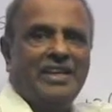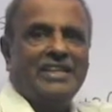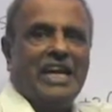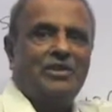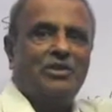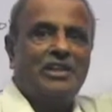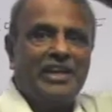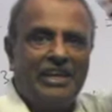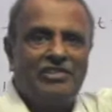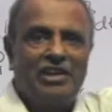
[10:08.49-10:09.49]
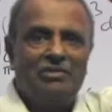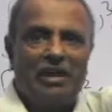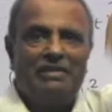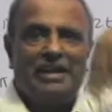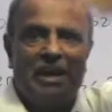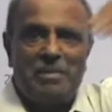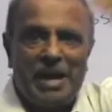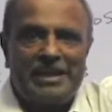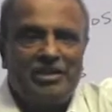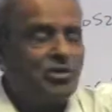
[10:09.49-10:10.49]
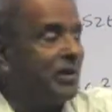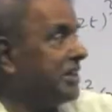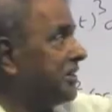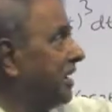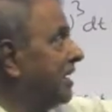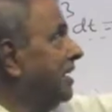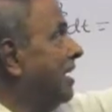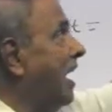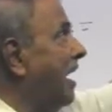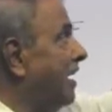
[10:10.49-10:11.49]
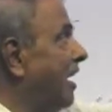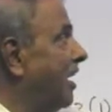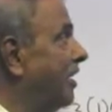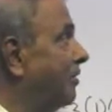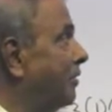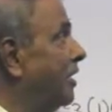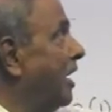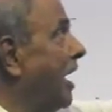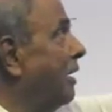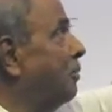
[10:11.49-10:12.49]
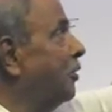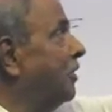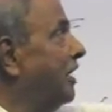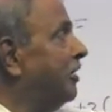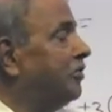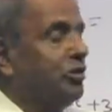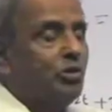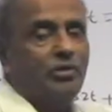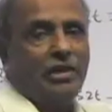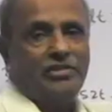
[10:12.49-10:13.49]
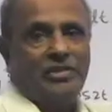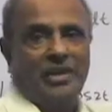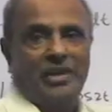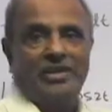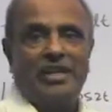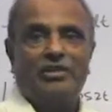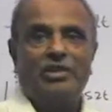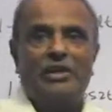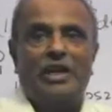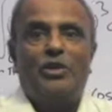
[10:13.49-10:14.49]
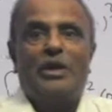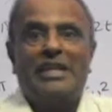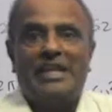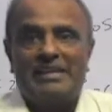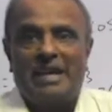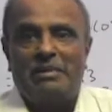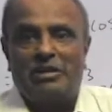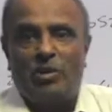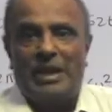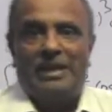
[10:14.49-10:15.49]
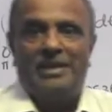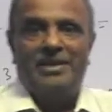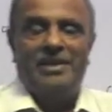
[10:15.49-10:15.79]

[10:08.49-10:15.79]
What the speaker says: That was the reason why when I made this question, I put these two first. That's how they do it in the exam as well.